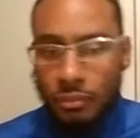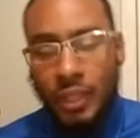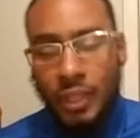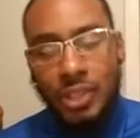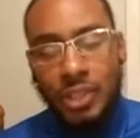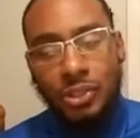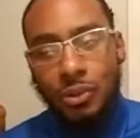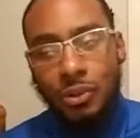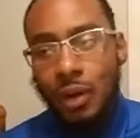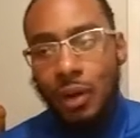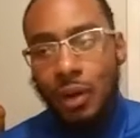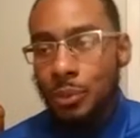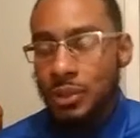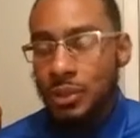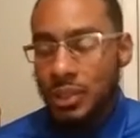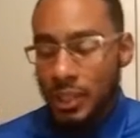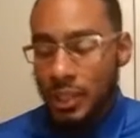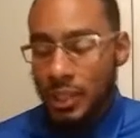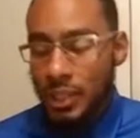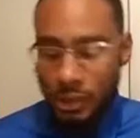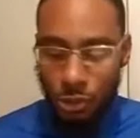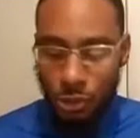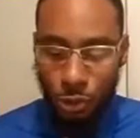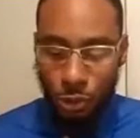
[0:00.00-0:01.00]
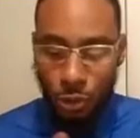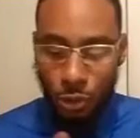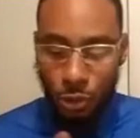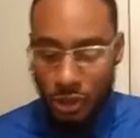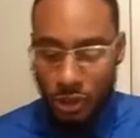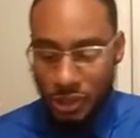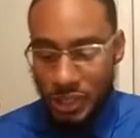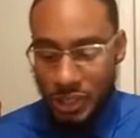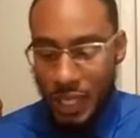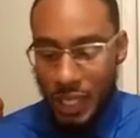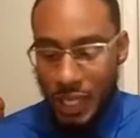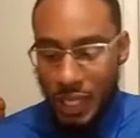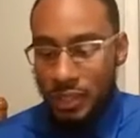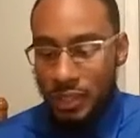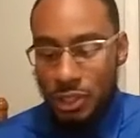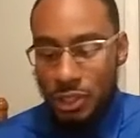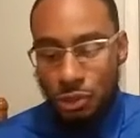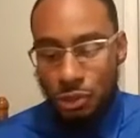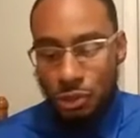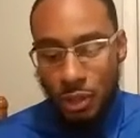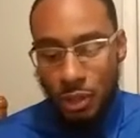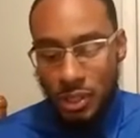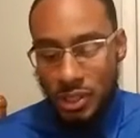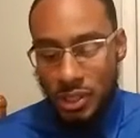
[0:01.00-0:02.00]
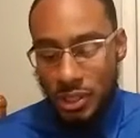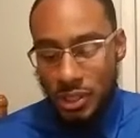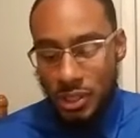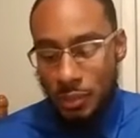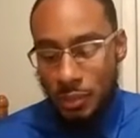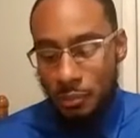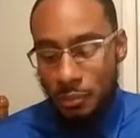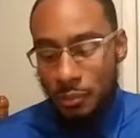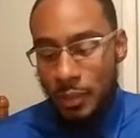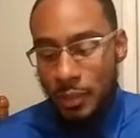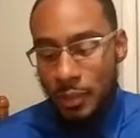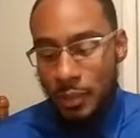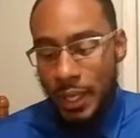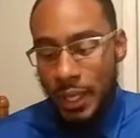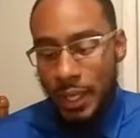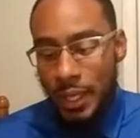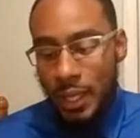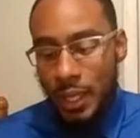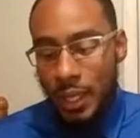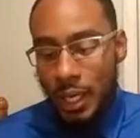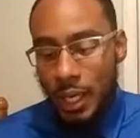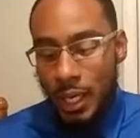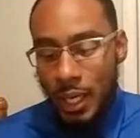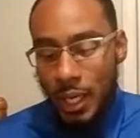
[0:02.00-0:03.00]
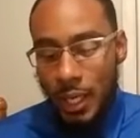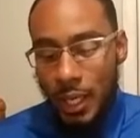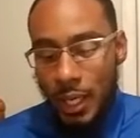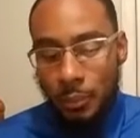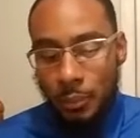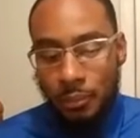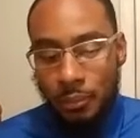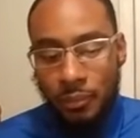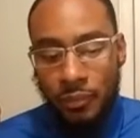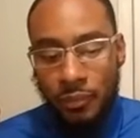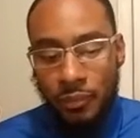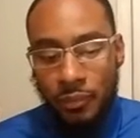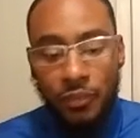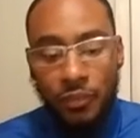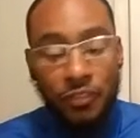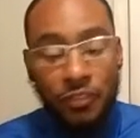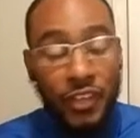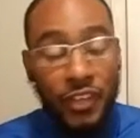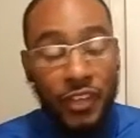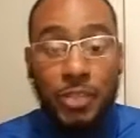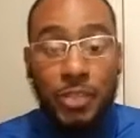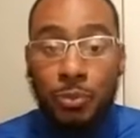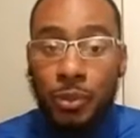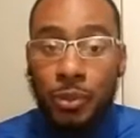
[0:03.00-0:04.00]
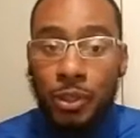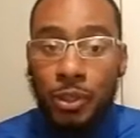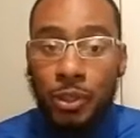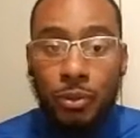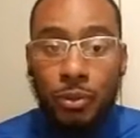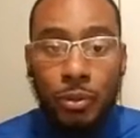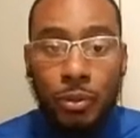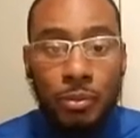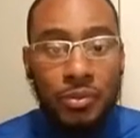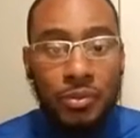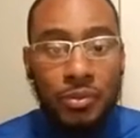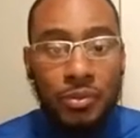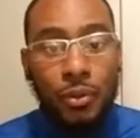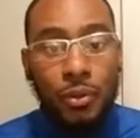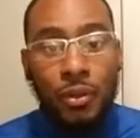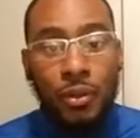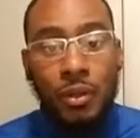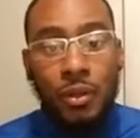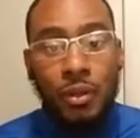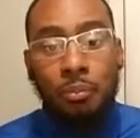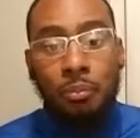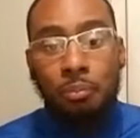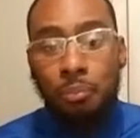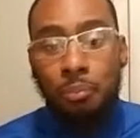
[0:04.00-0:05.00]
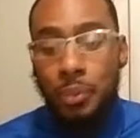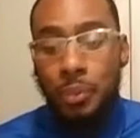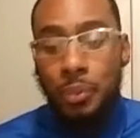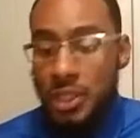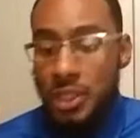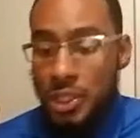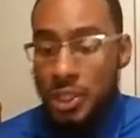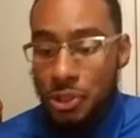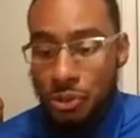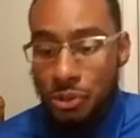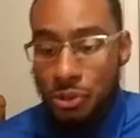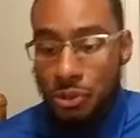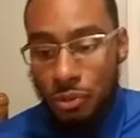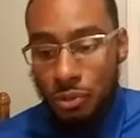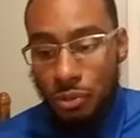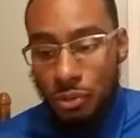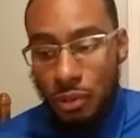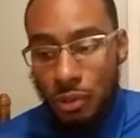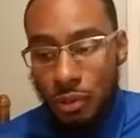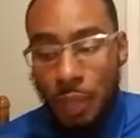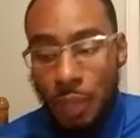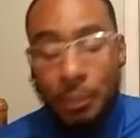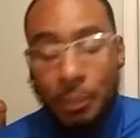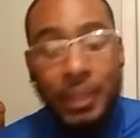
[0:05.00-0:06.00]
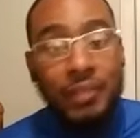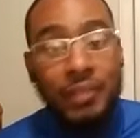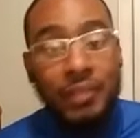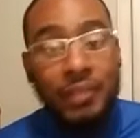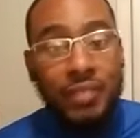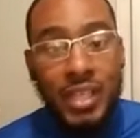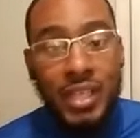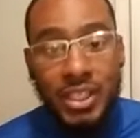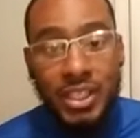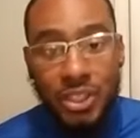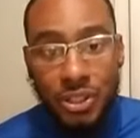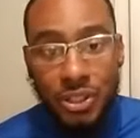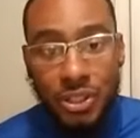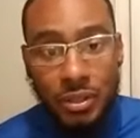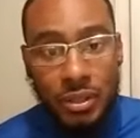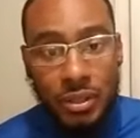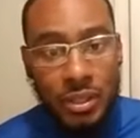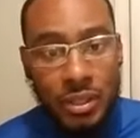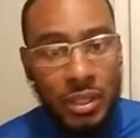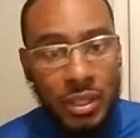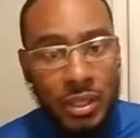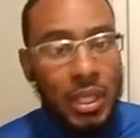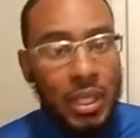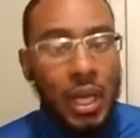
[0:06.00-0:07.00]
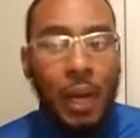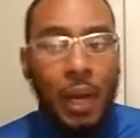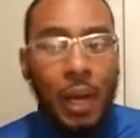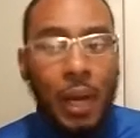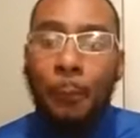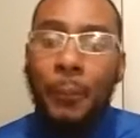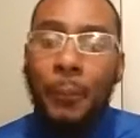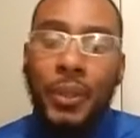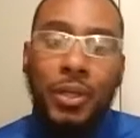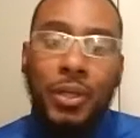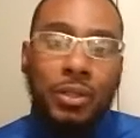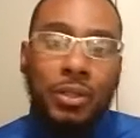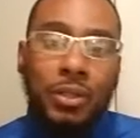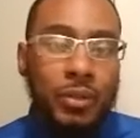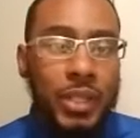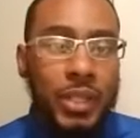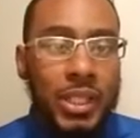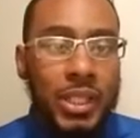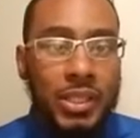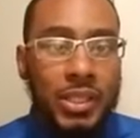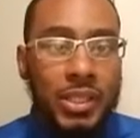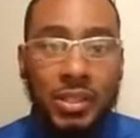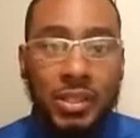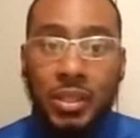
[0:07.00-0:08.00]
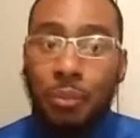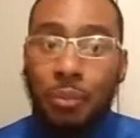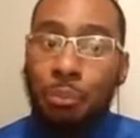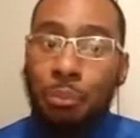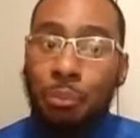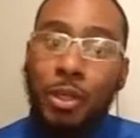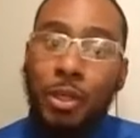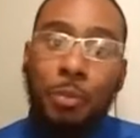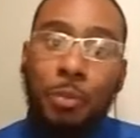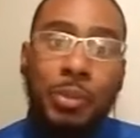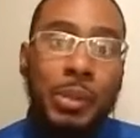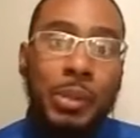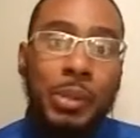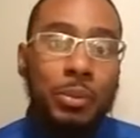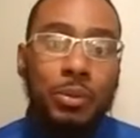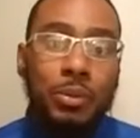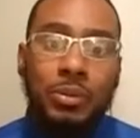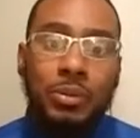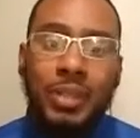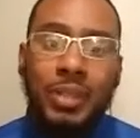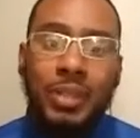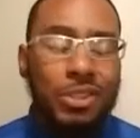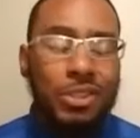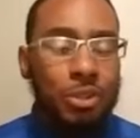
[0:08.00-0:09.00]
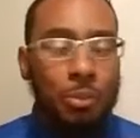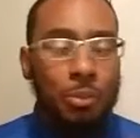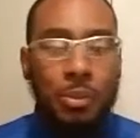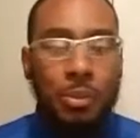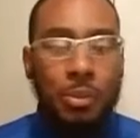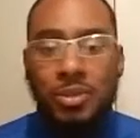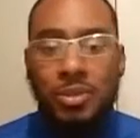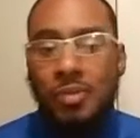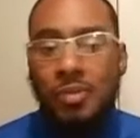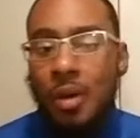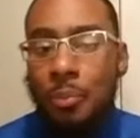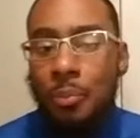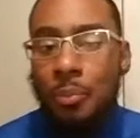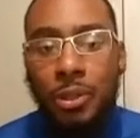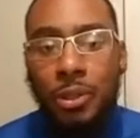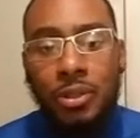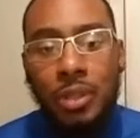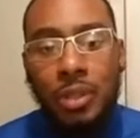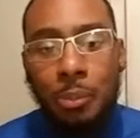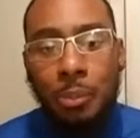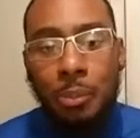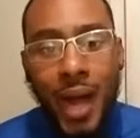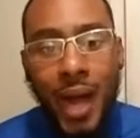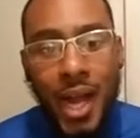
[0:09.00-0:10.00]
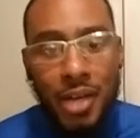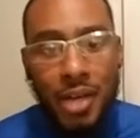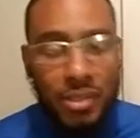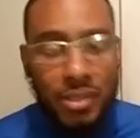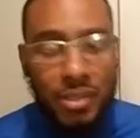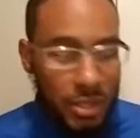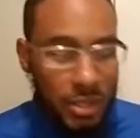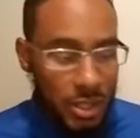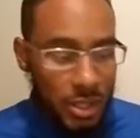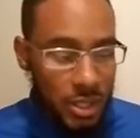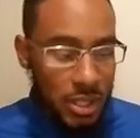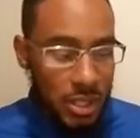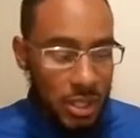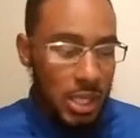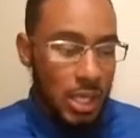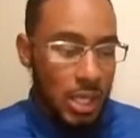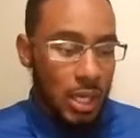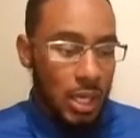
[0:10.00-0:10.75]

So I would say definitely join some um, Facebook groups for potential investors. Build a relationship. Build people. You know, people talking about building a buyer's list.